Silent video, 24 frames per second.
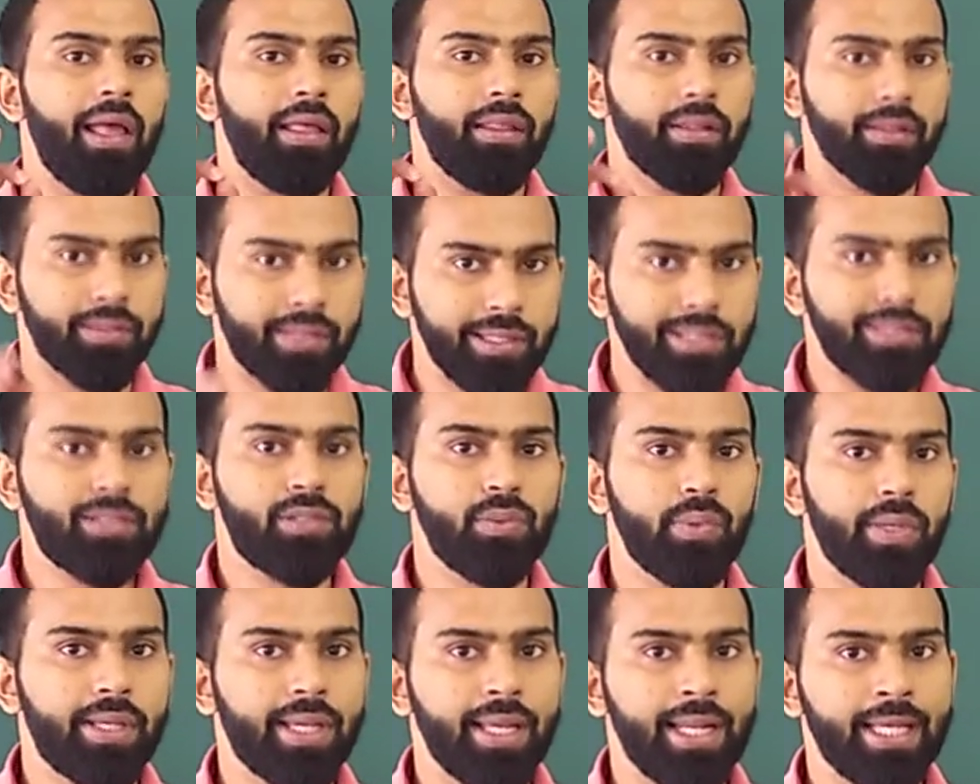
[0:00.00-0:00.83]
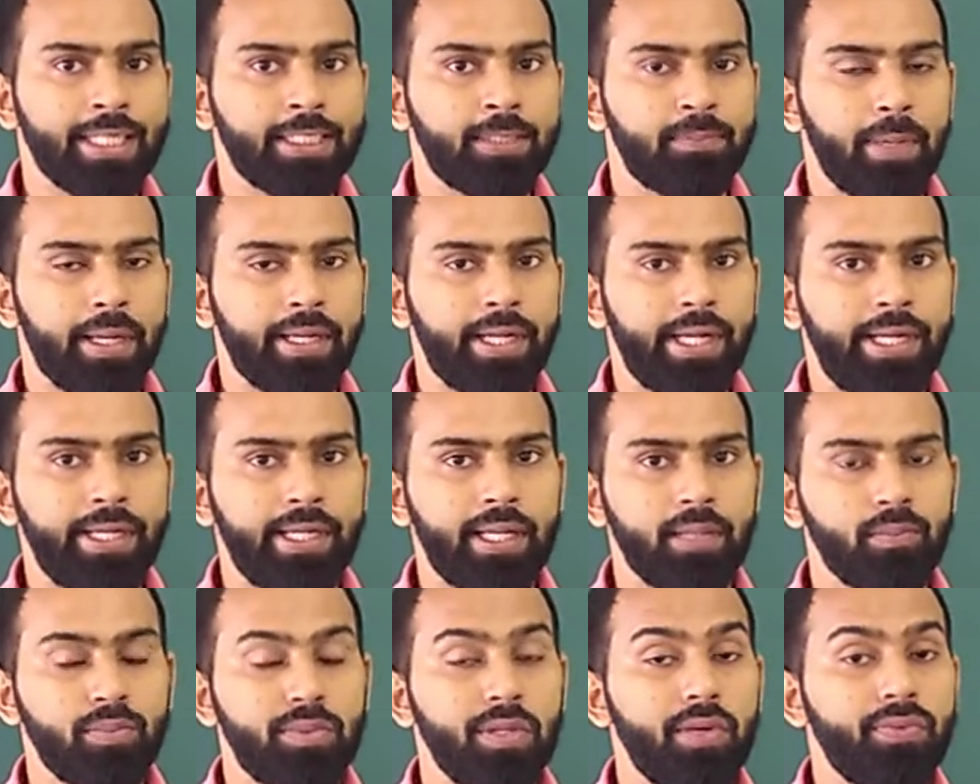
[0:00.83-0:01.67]
This we can expect in
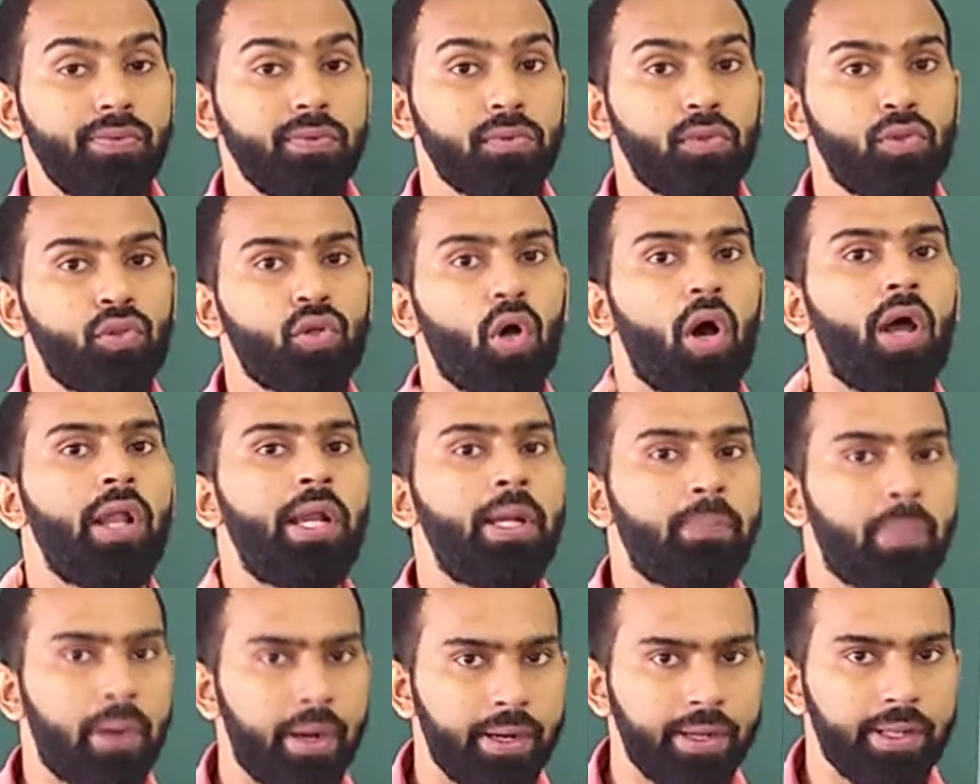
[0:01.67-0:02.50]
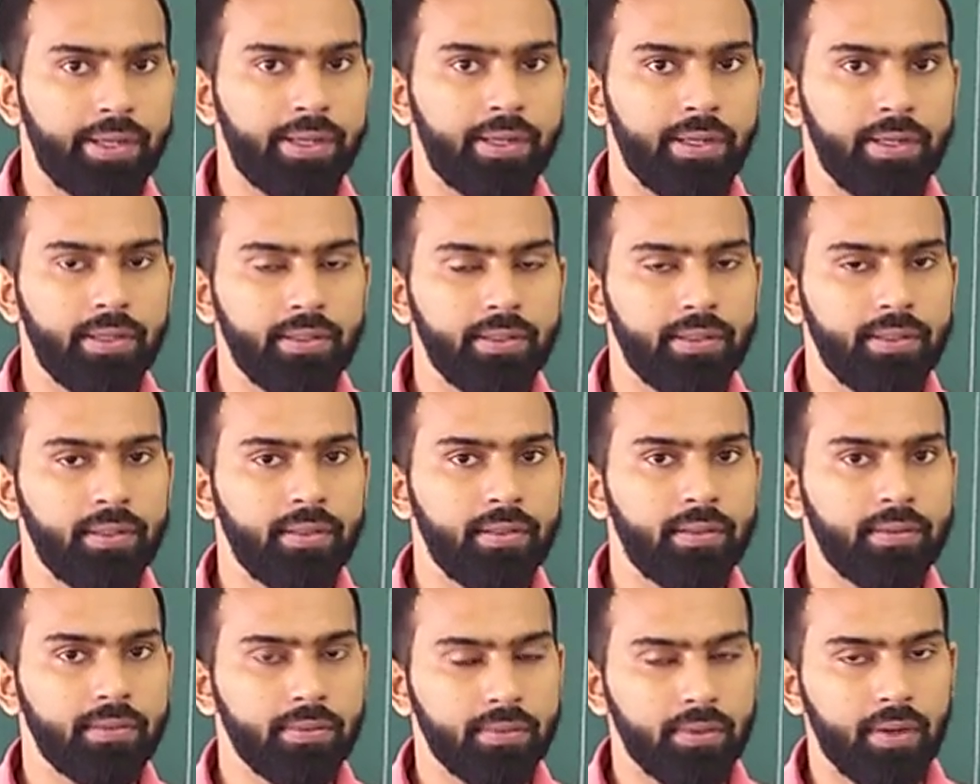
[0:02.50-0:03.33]
terms of solid
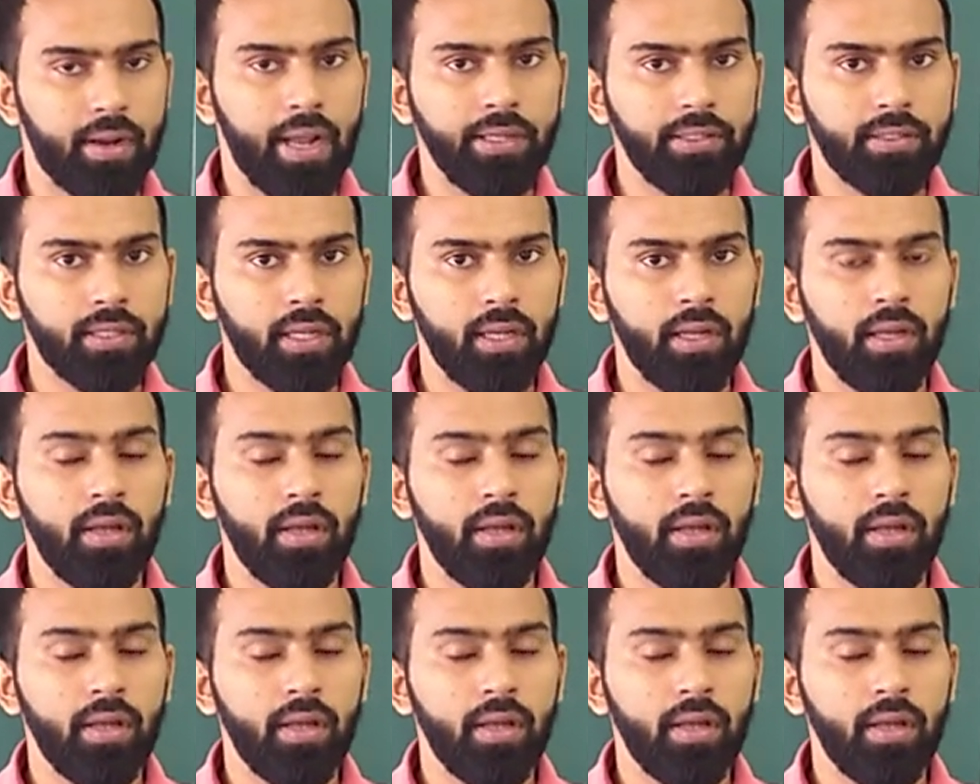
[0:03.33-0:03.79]
particle, right?